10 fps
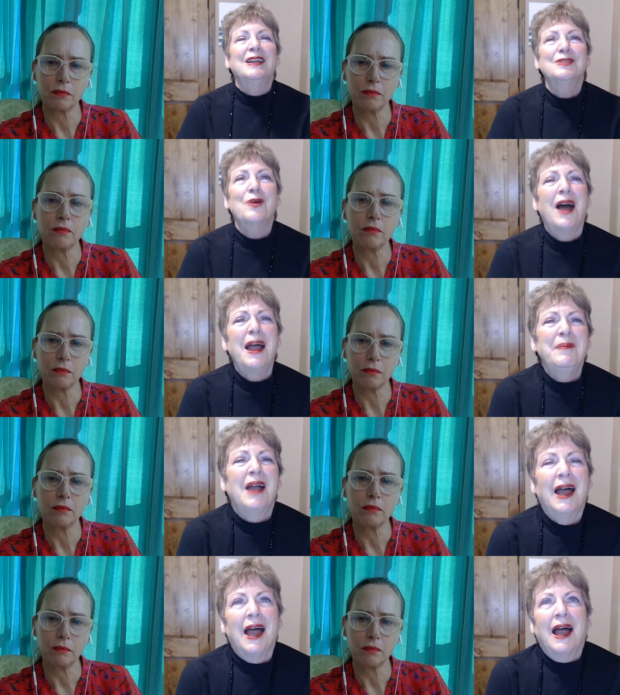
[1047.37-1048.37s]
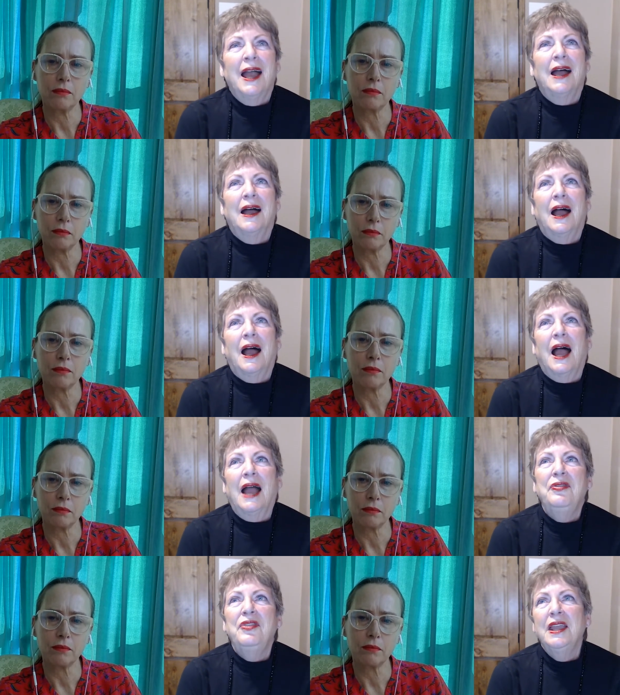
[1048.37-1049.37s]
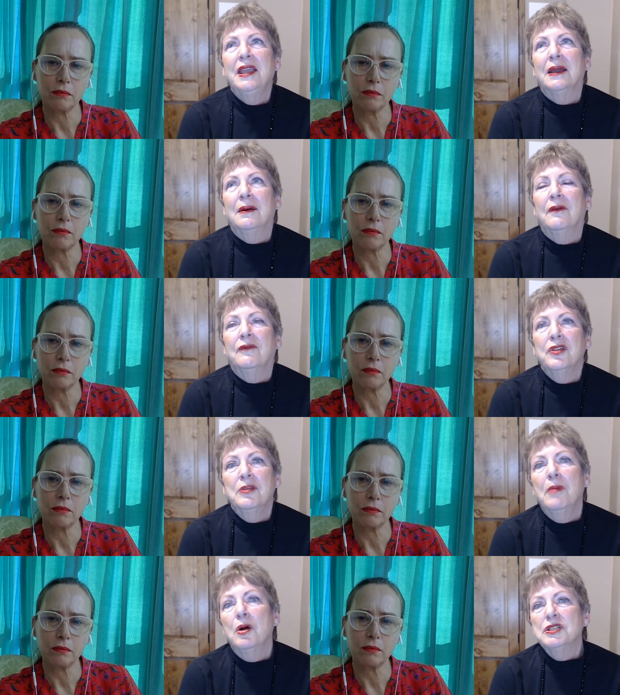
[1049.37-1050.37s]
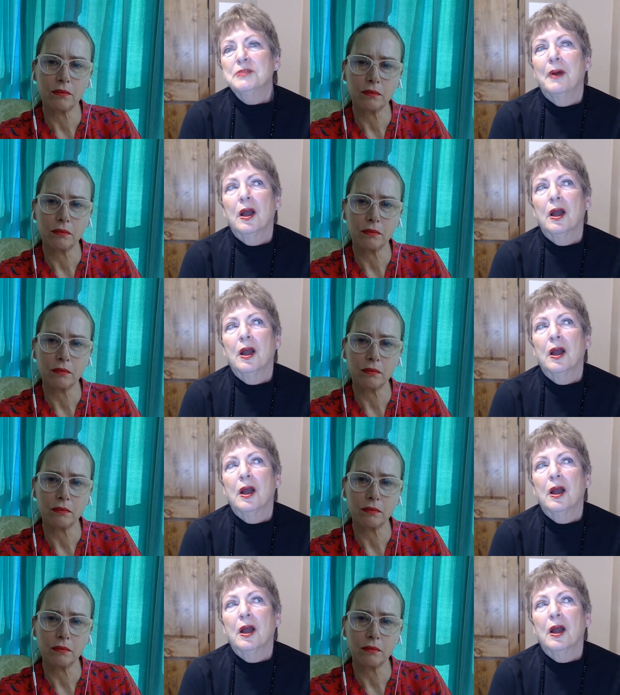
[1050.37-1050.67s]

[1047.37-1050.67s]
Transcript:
Speaker 1: So I'm I, I think for the most